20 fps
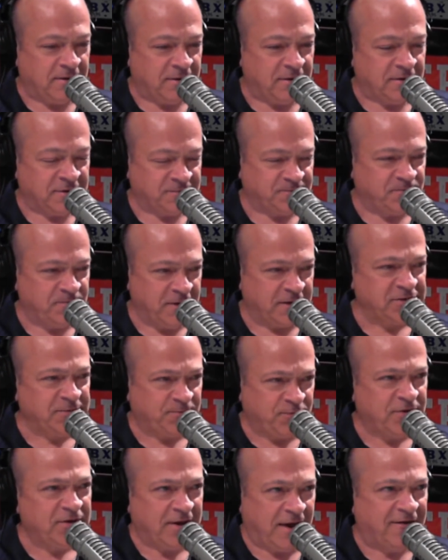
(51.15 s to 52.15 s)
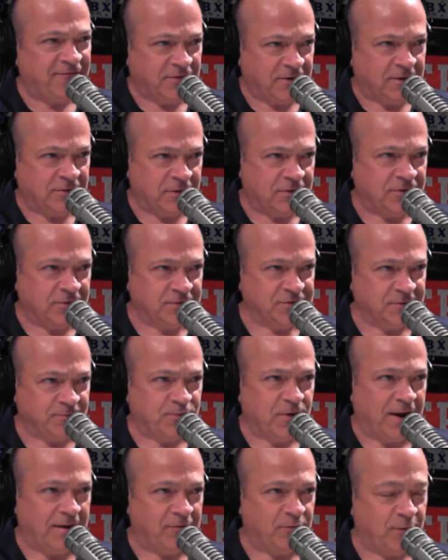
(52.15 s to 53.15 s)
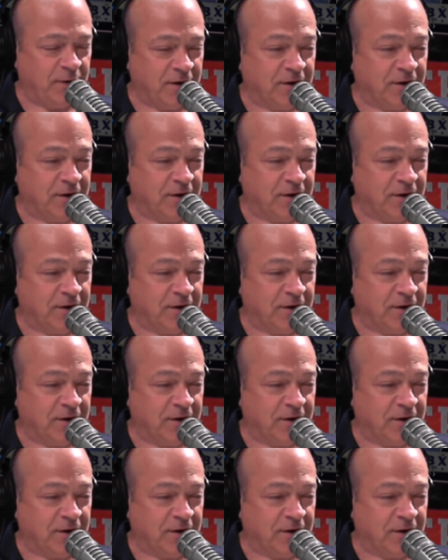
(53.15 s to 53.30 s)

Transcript: It makes it pretty evident that there's a problem